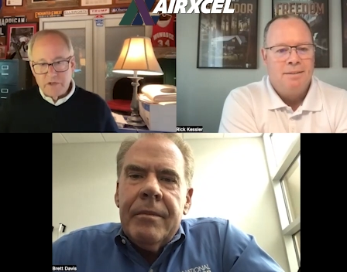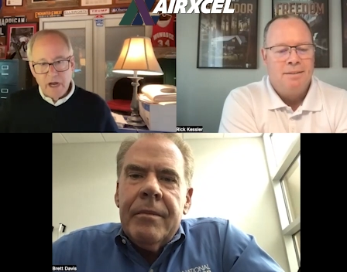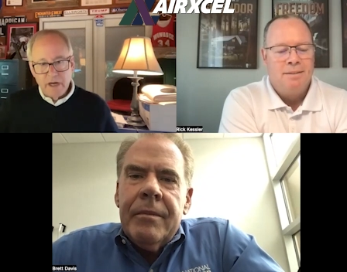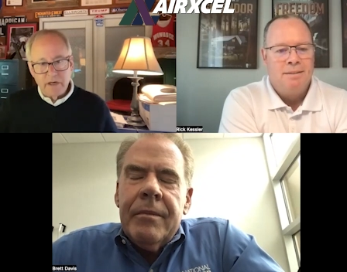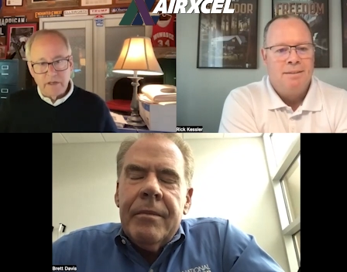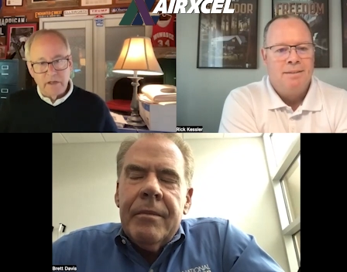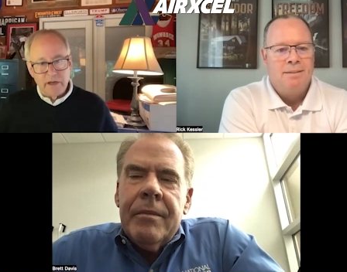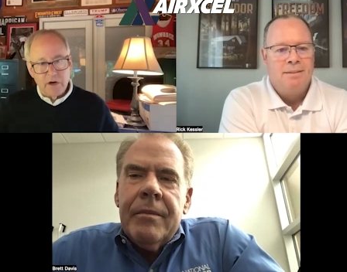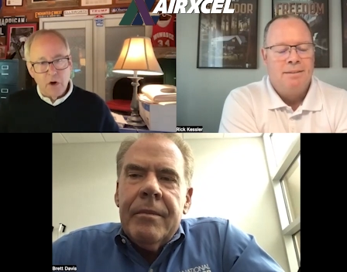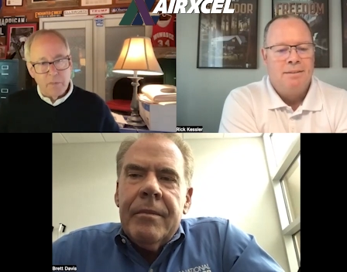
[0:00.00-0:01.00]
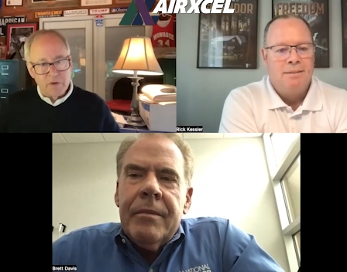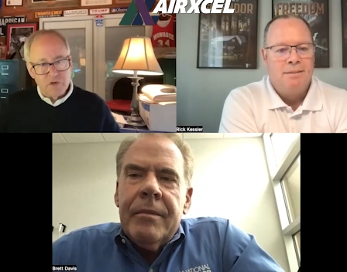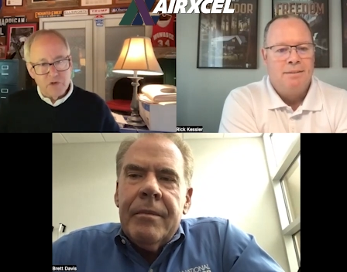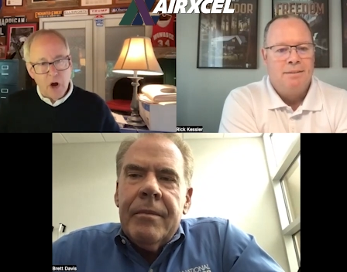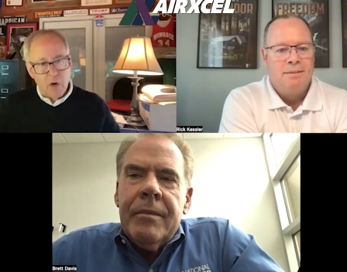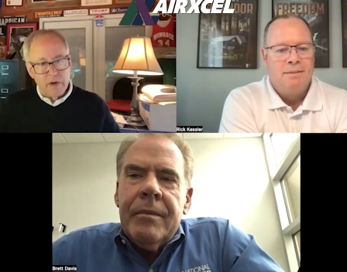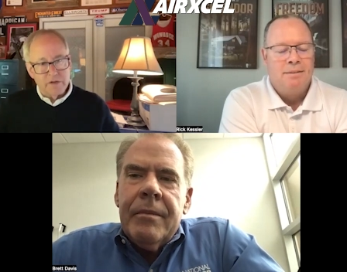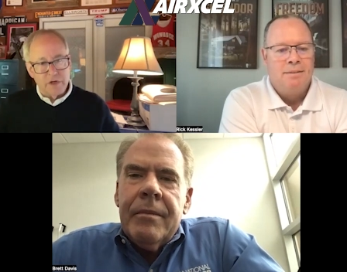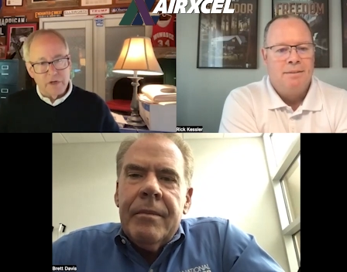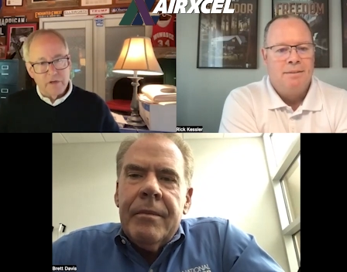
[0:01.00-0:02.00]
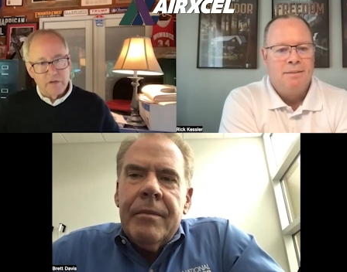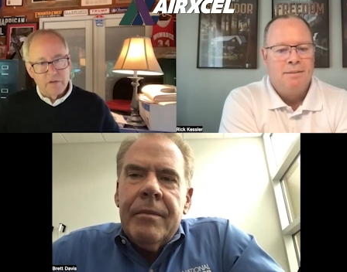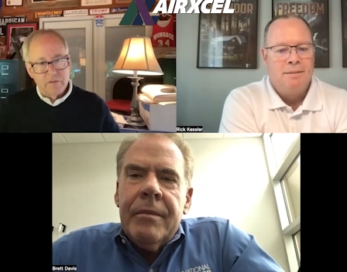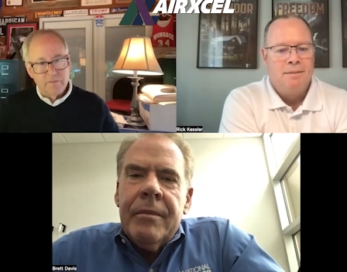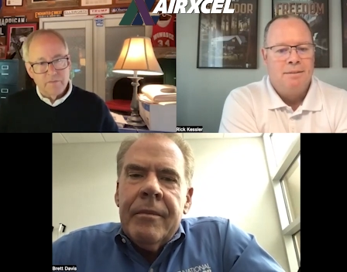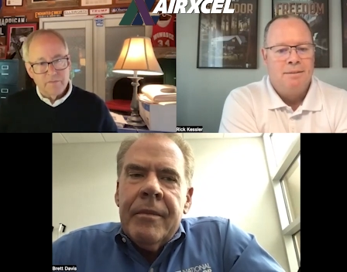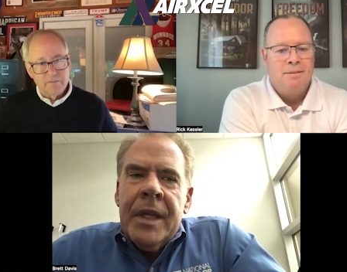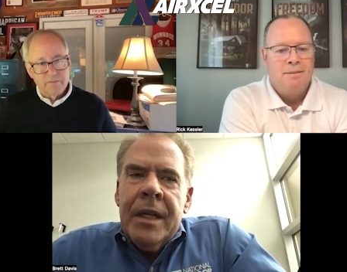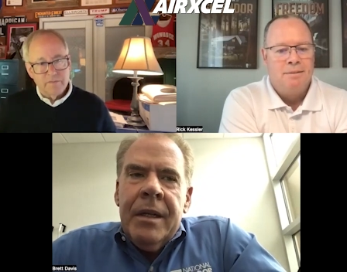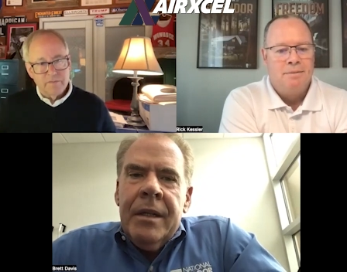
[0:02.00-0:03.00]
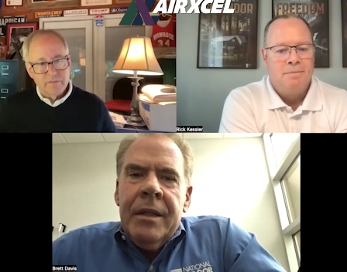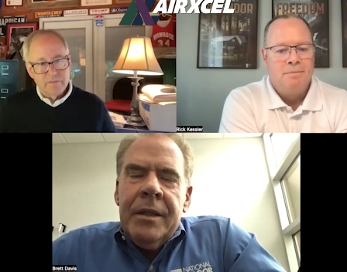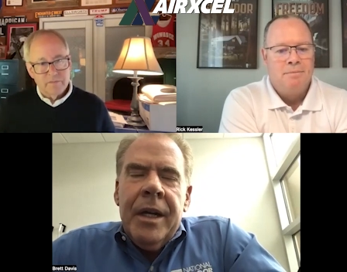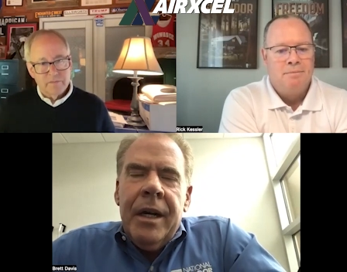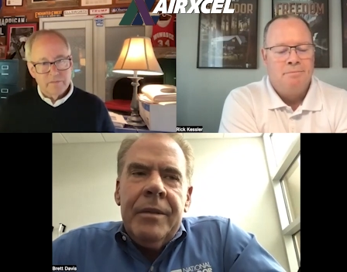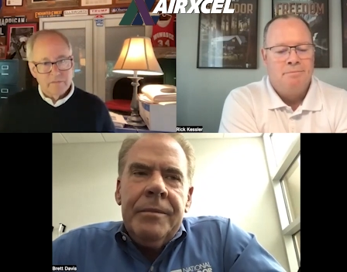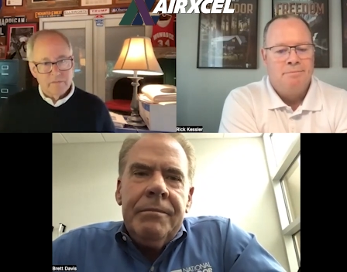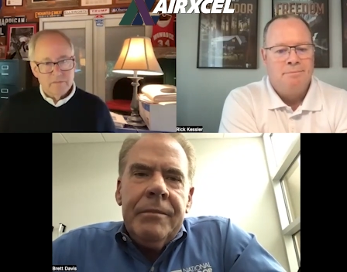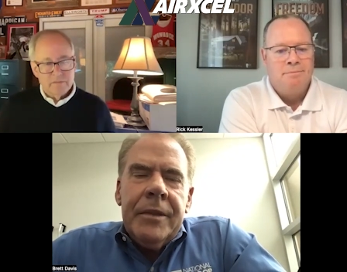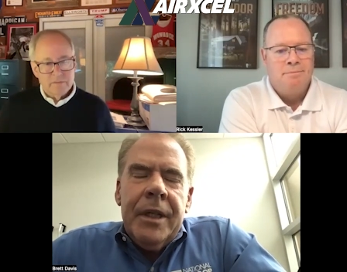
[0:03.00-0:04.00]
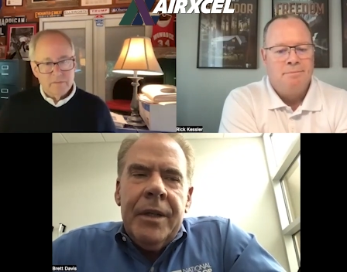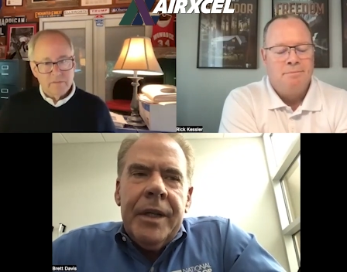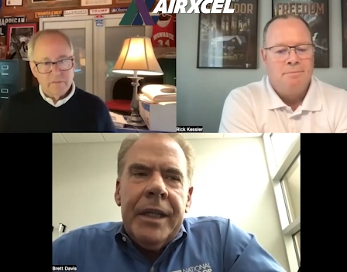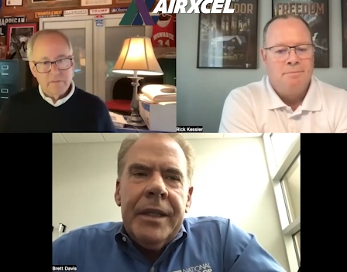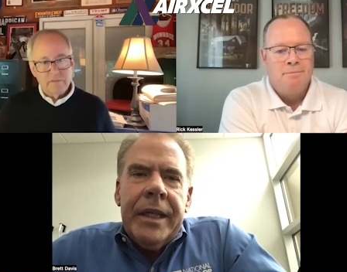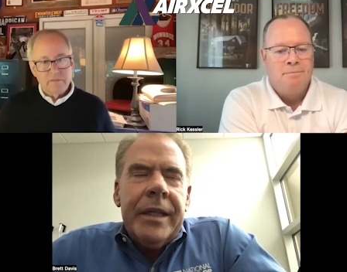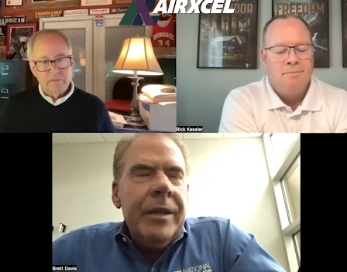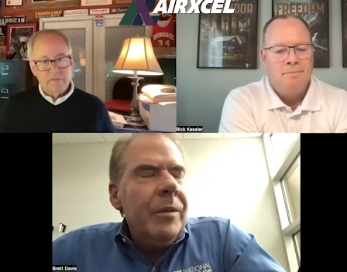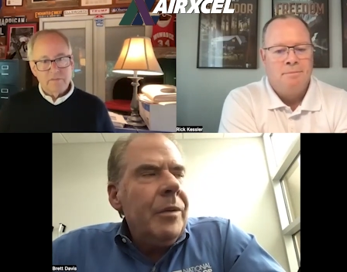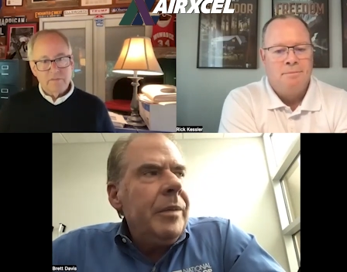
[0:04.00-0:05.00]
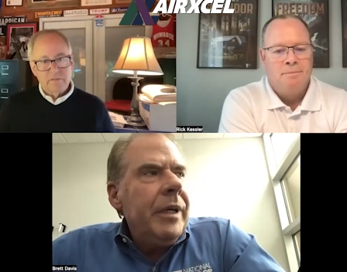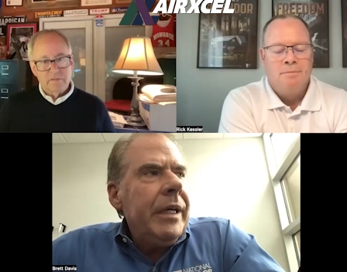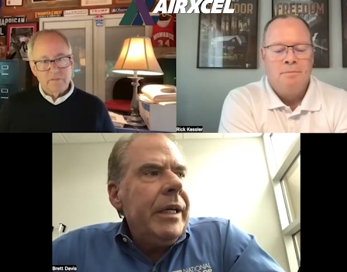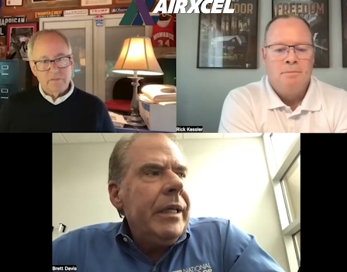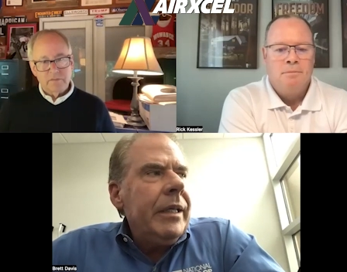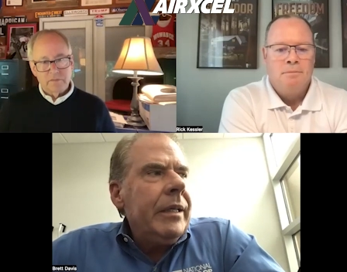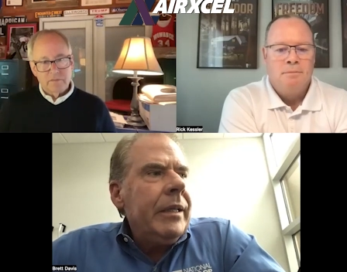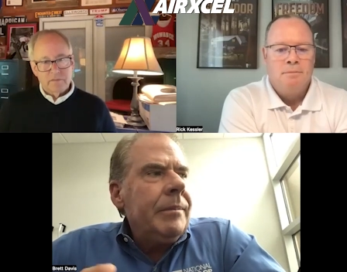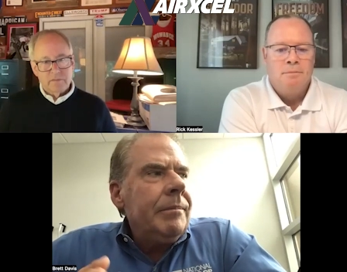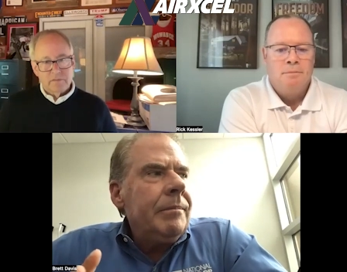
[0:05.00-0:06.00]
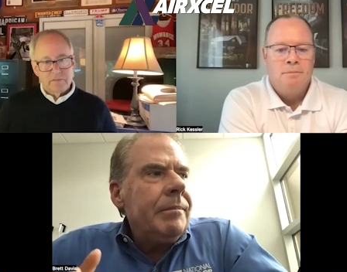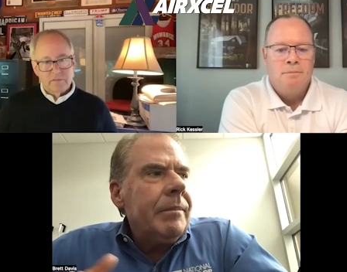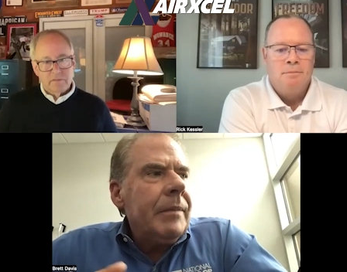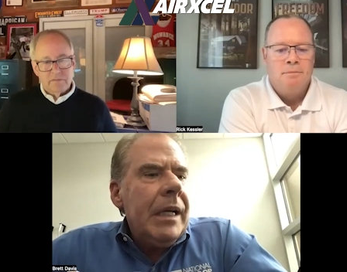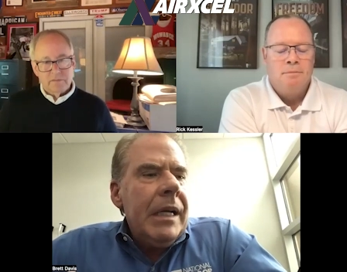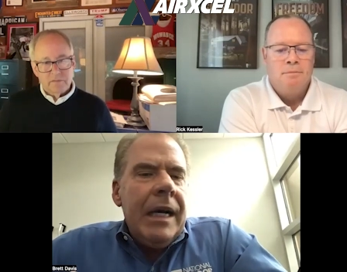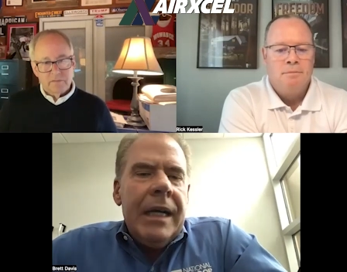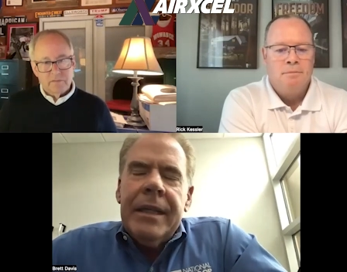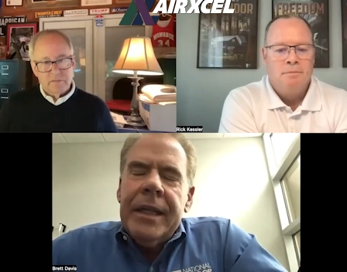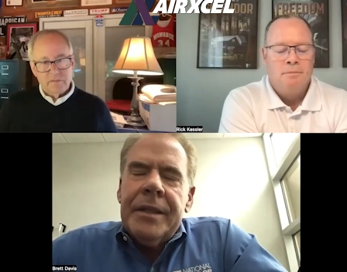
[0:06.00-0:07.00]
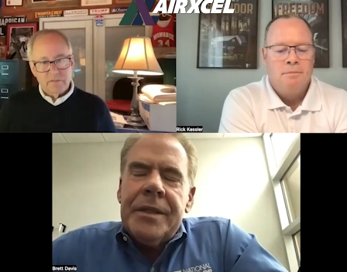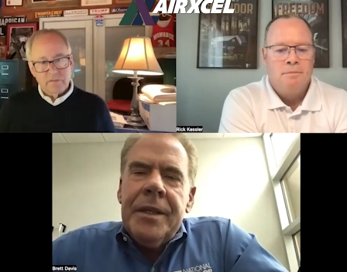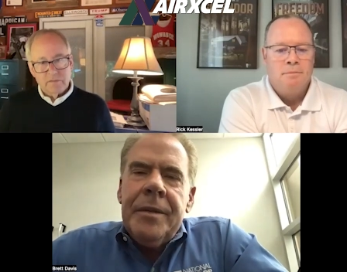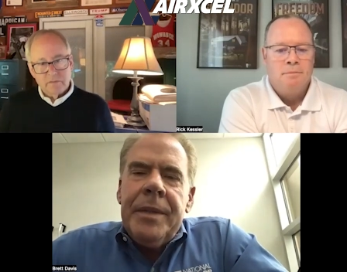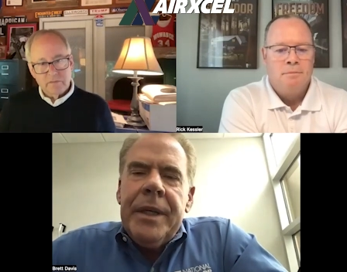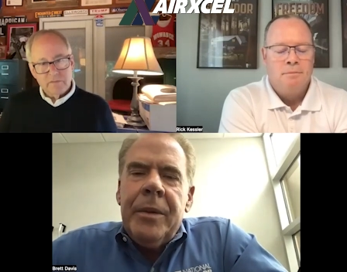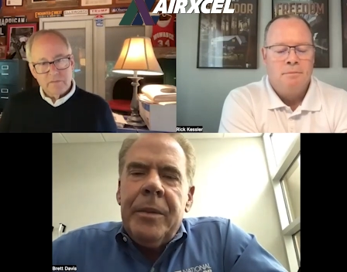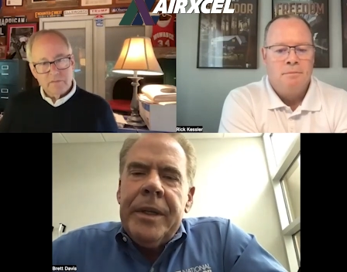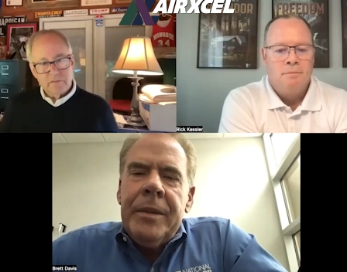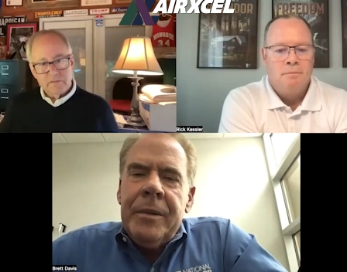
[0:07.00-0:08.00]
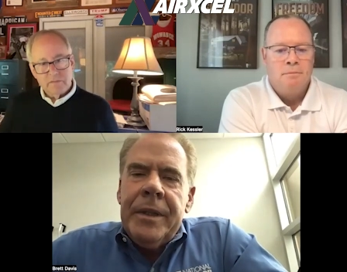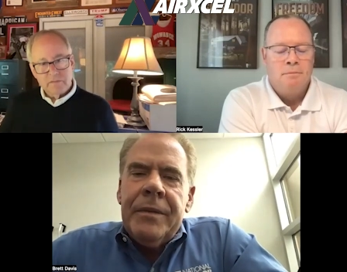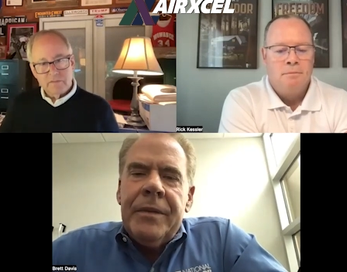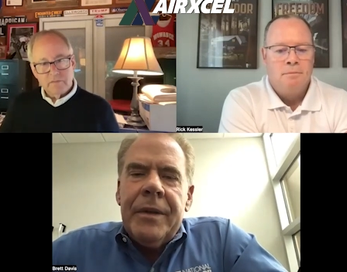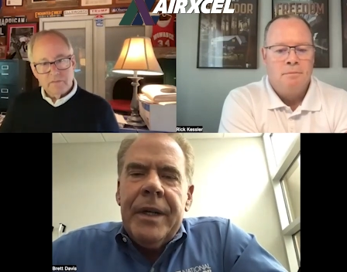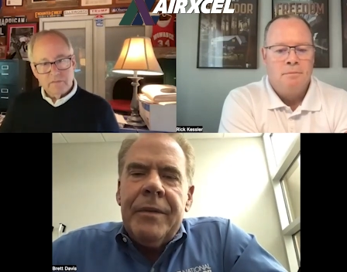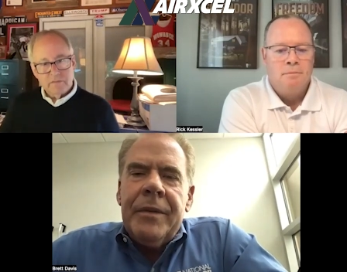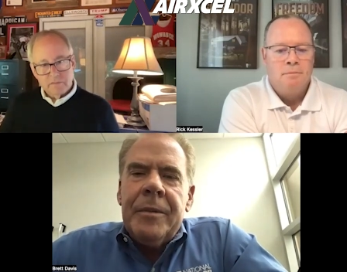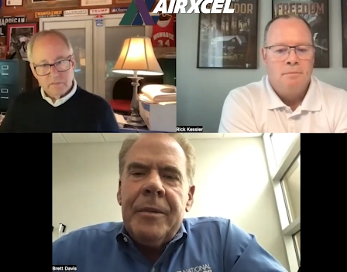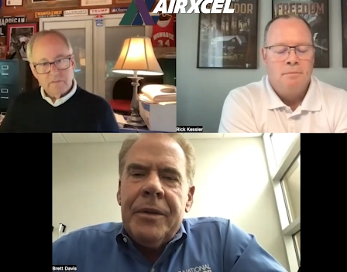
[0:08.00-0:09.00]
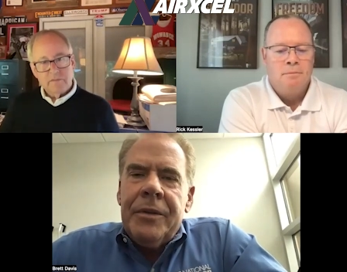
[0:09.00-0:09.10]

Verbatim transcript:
Speaker 1: technically an open show, is it?
Speaker 2: No, no, and I think it will be a. Uh, I think it's going to be a win-win for everyone.